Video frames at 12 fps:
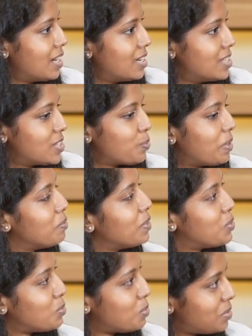So when we
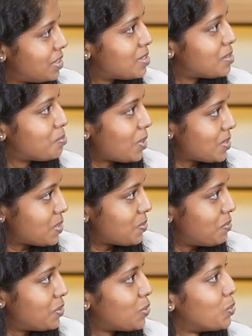do this process,
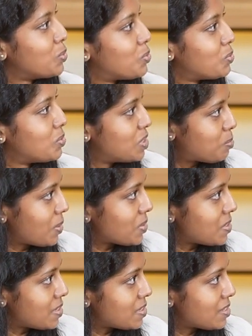when we go through this
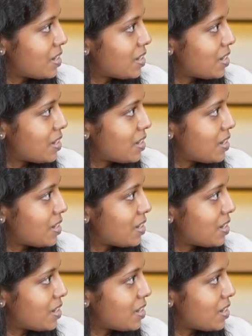process,